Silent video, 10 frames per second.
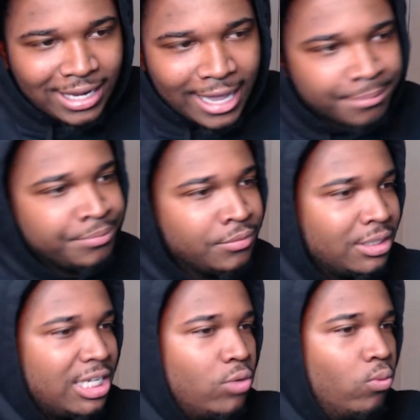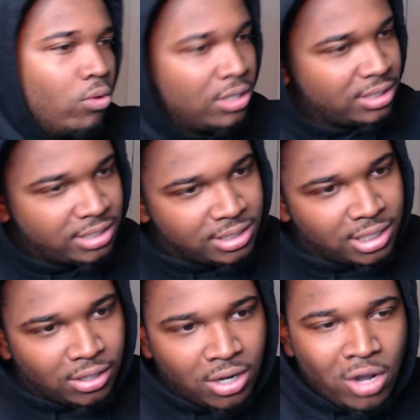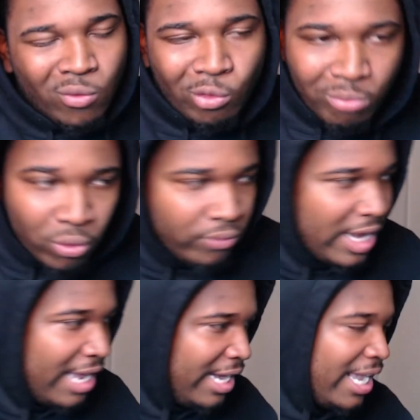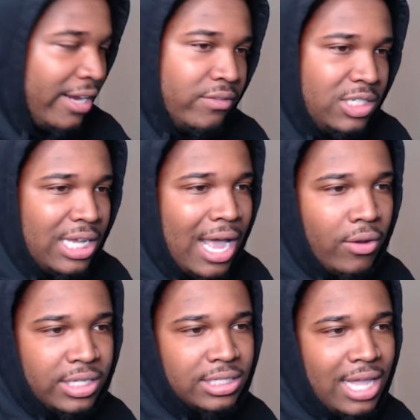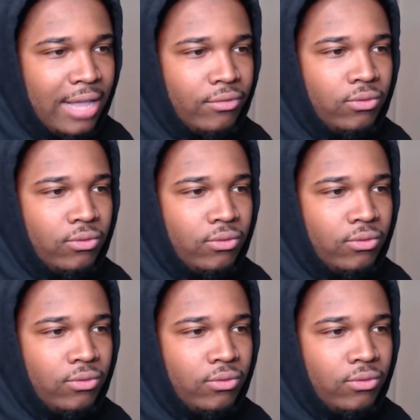Like he wants to remove that negative shit out his life.